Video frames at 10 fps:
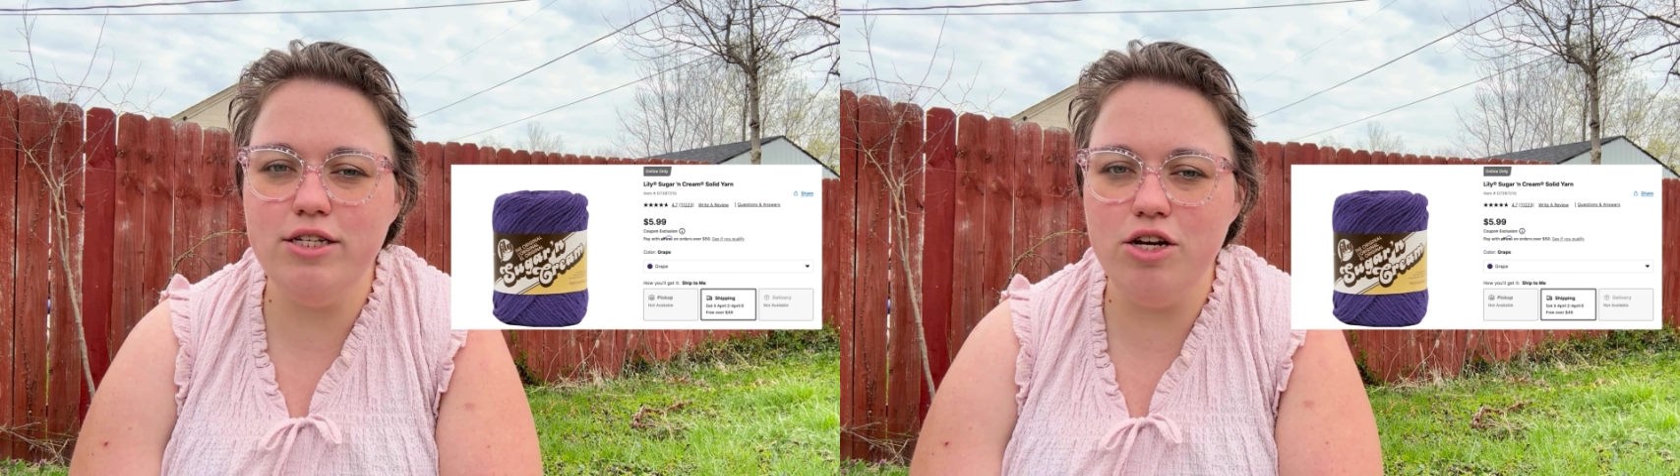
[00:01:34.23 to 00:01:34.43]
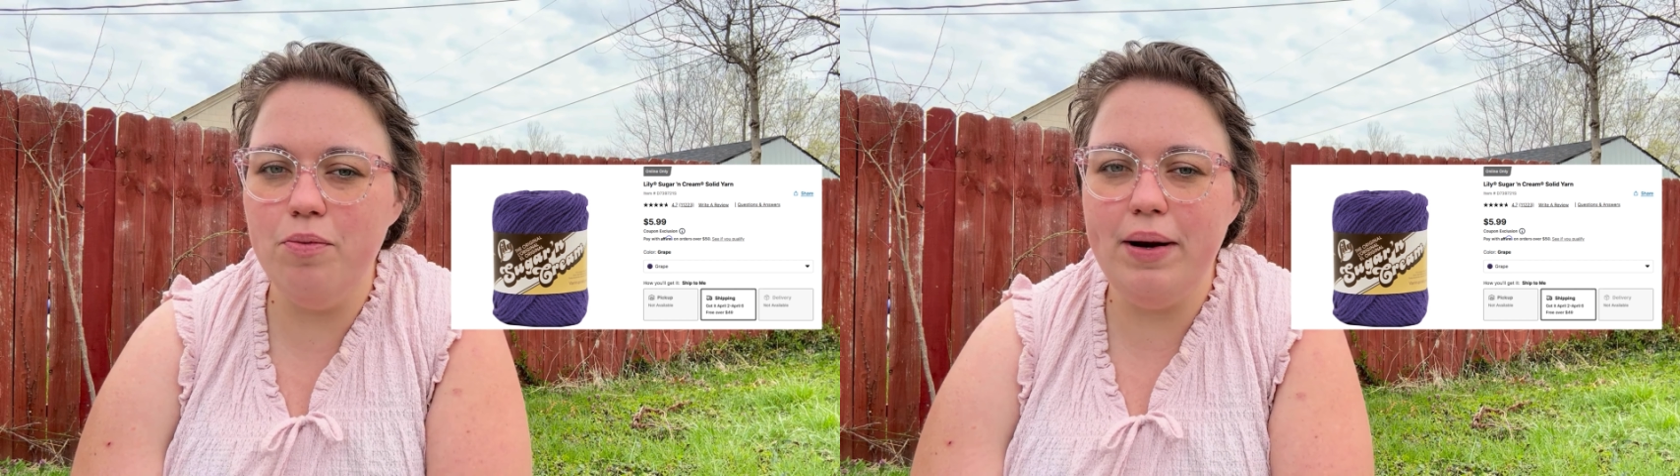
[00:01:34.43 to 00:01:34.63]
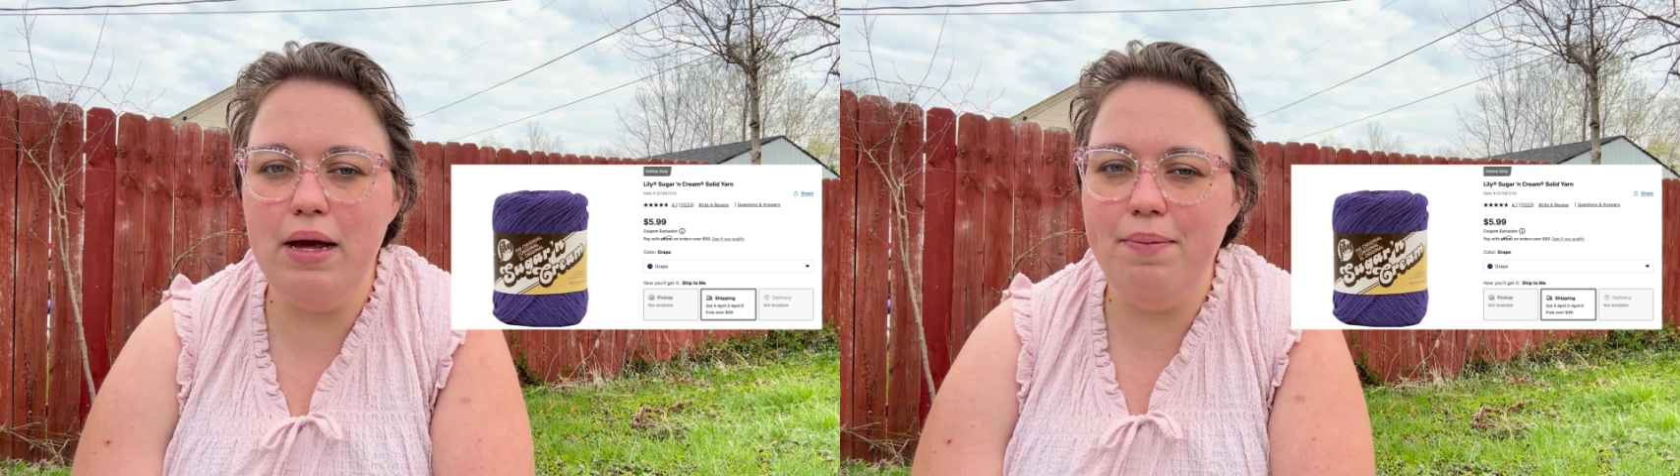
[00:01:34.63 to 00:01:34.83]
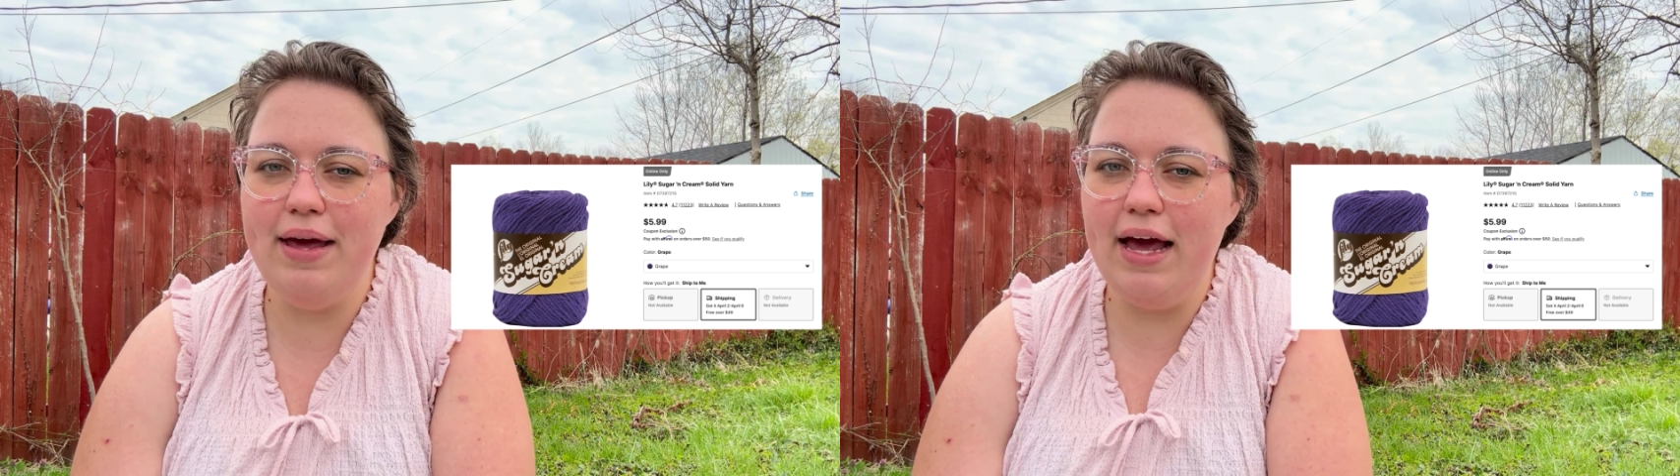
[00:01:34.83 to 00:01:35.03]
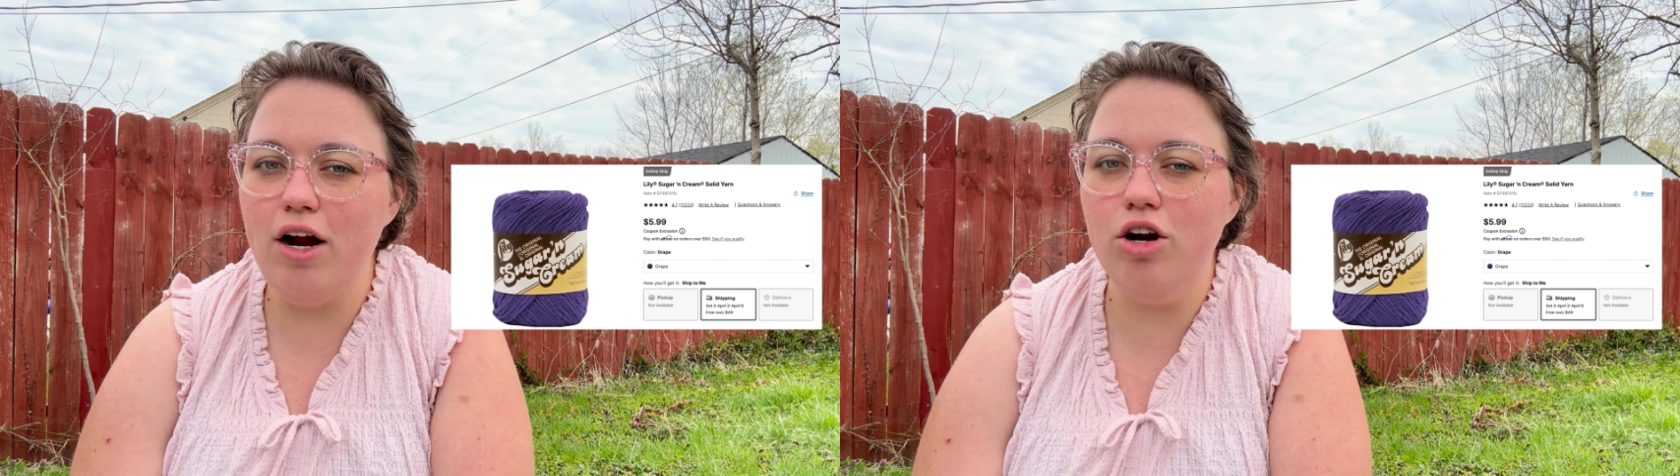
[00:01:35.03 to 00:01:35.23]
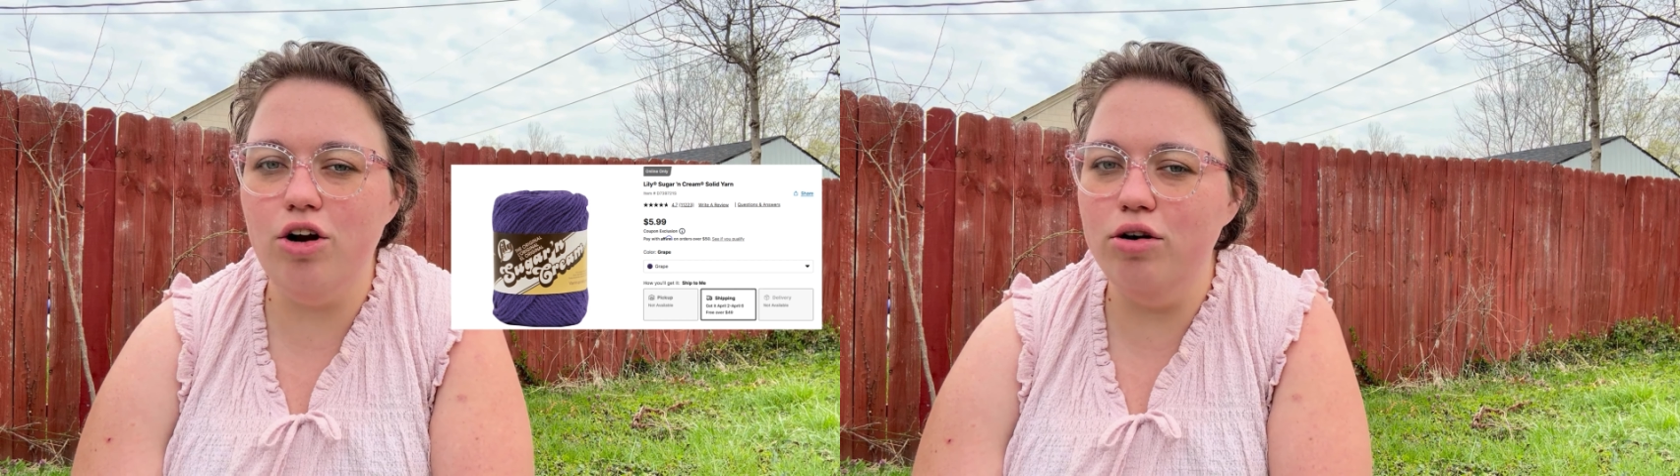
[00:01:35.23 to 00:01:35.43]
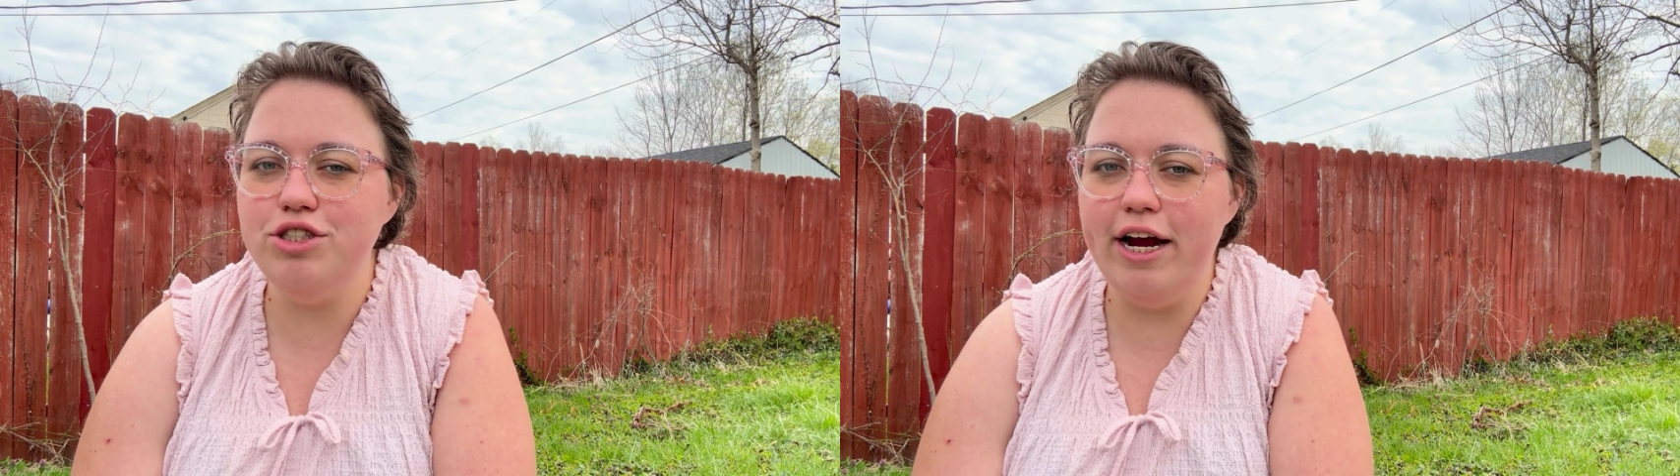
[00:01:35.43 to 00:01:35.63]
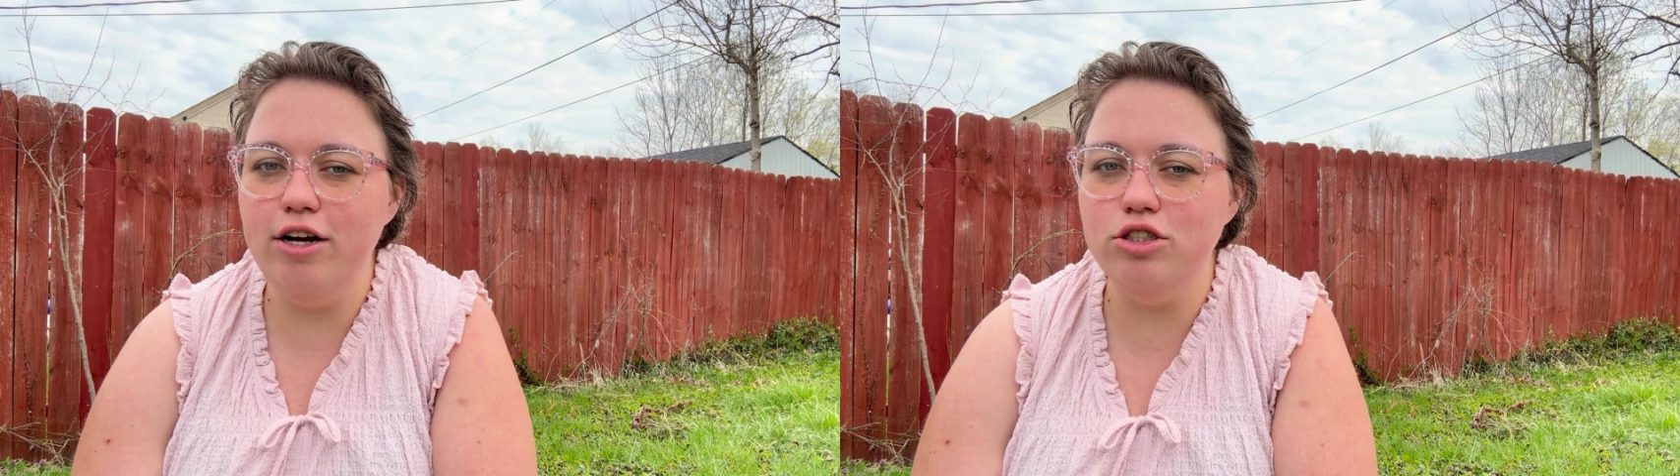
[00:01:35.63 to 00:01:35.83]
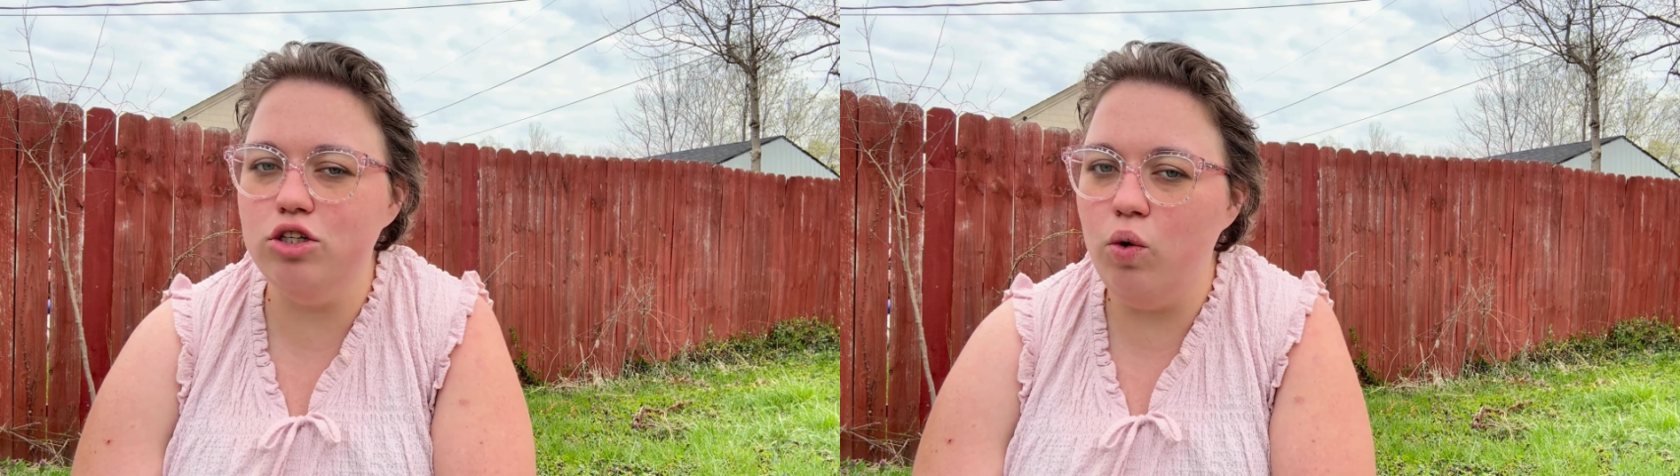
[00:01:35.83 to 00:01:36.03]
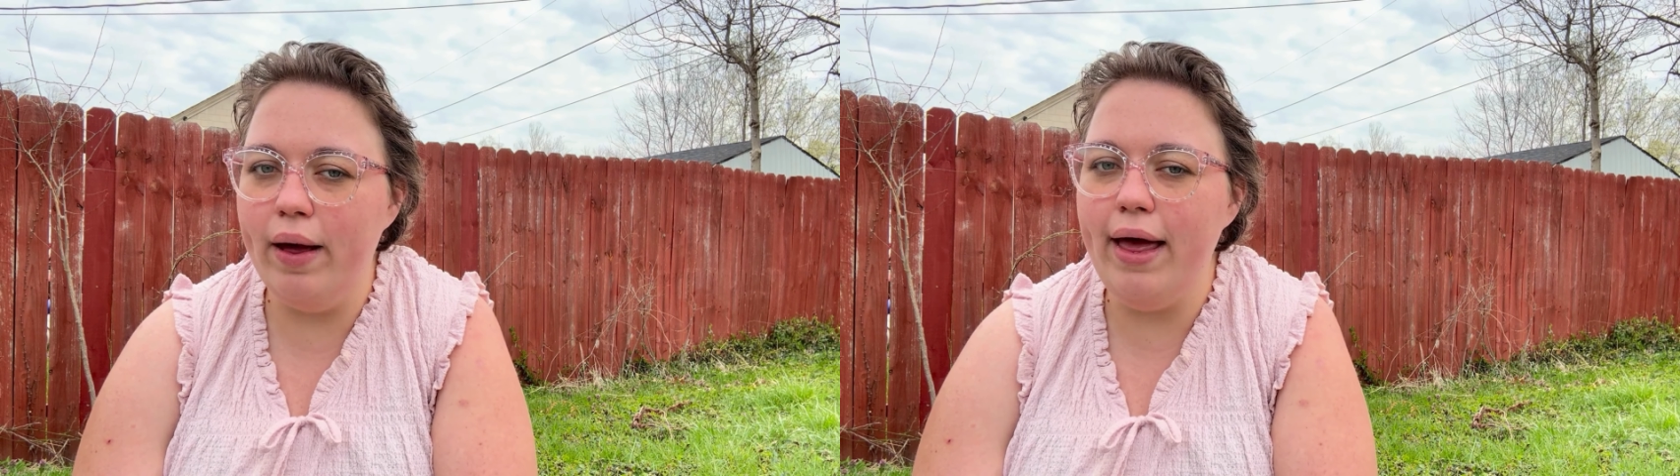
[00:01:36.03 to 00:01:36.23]
so many beginner crocheters
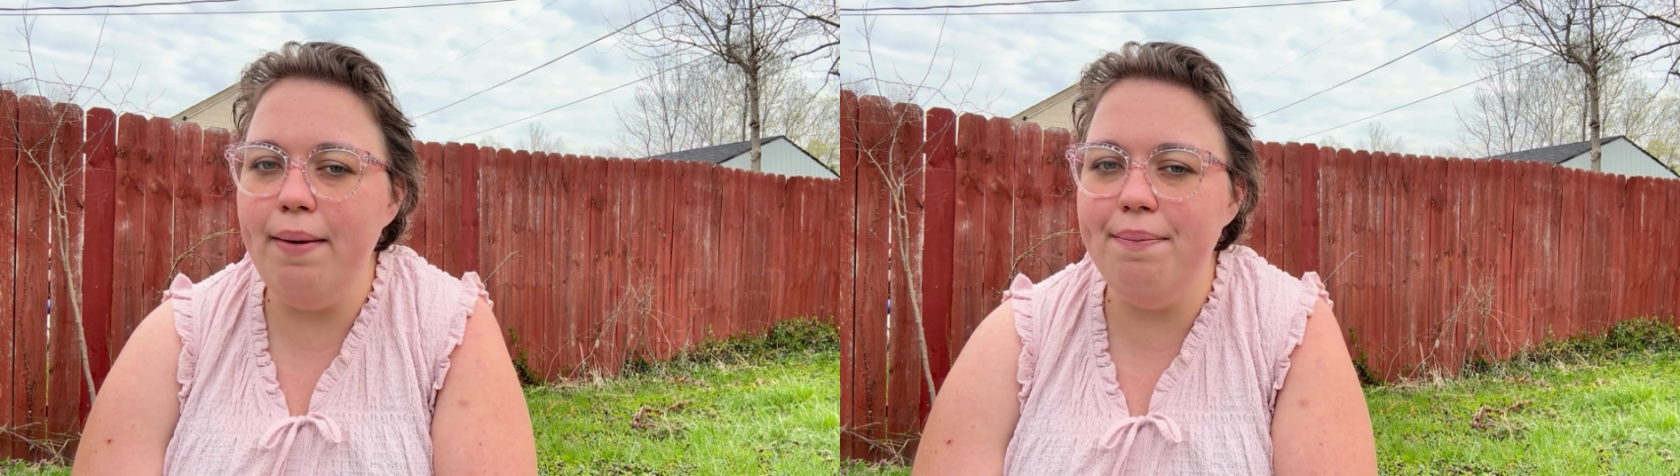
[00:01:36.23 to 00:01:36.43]
quit,